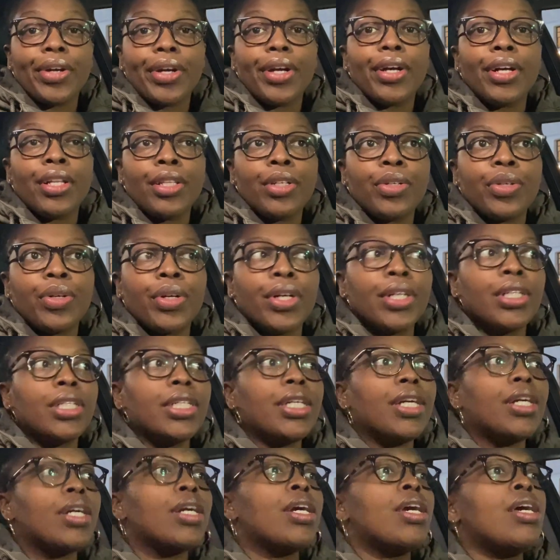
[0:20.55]
a little
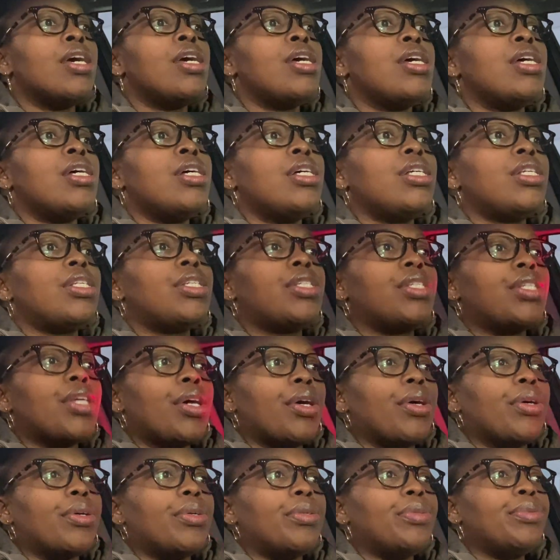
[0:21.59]
earlier
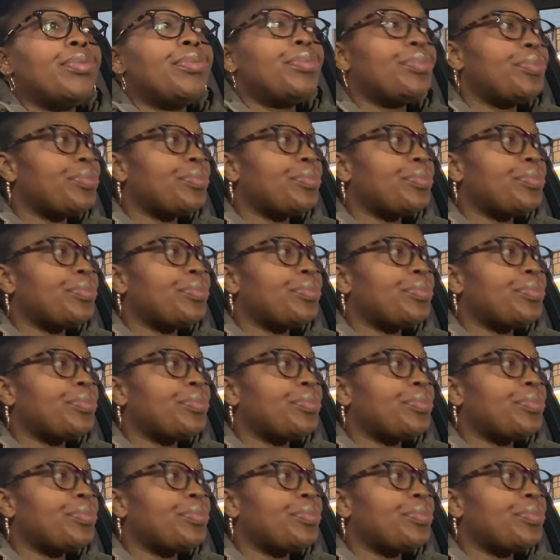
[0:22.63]
so